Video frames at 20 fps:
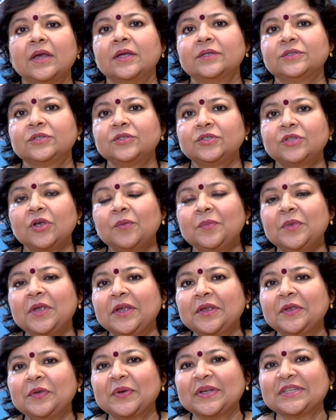So
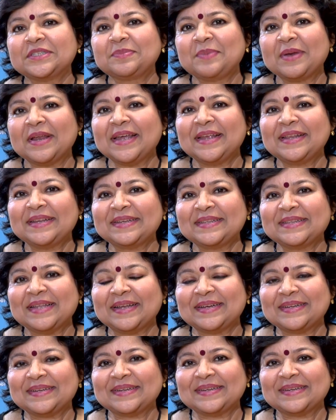Soumya, you explained
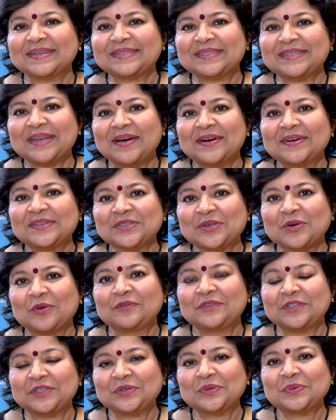that
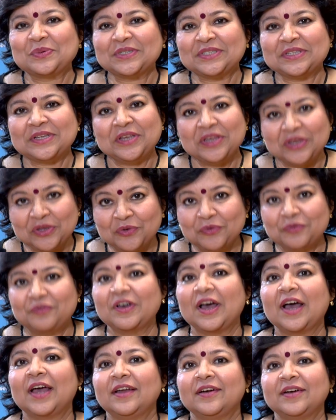SARS-CoV-2 was a new
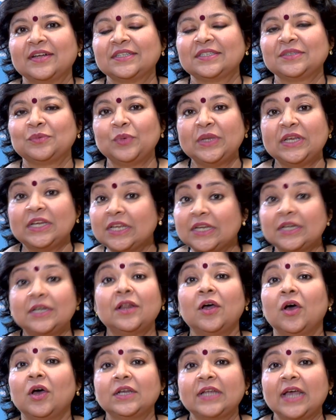virus. We did
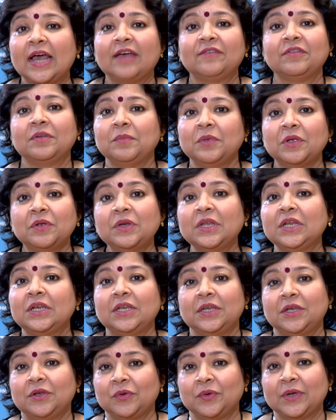not have
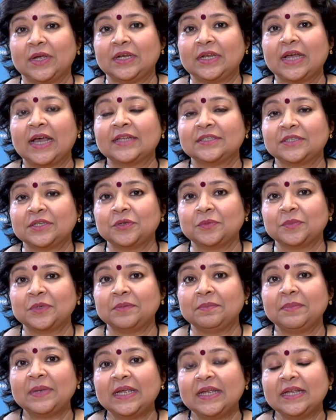immunity to it as
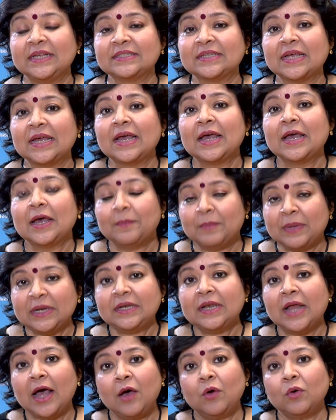human beings.
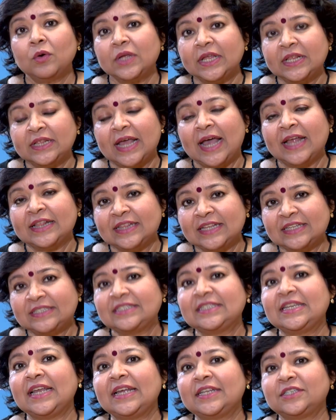But now, in, at this
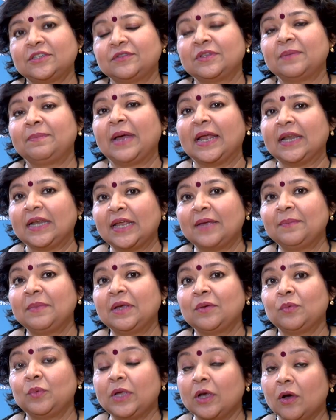stage of the
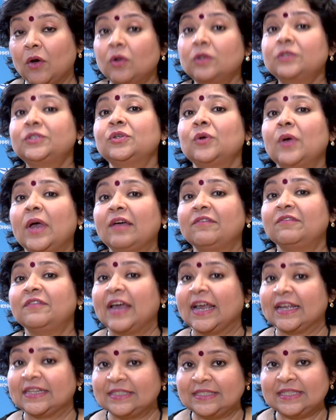pandemic, we also have
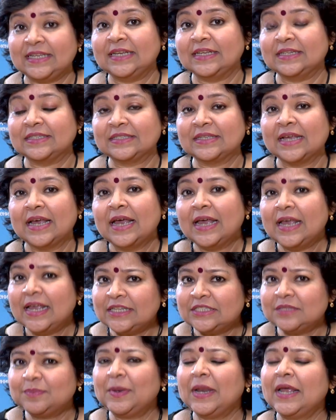vaccines.
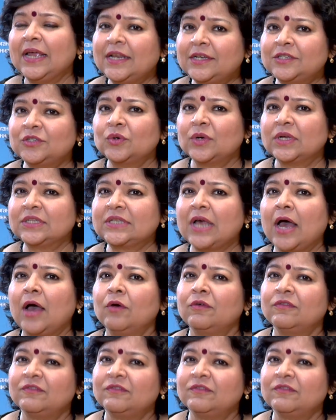Explain to us how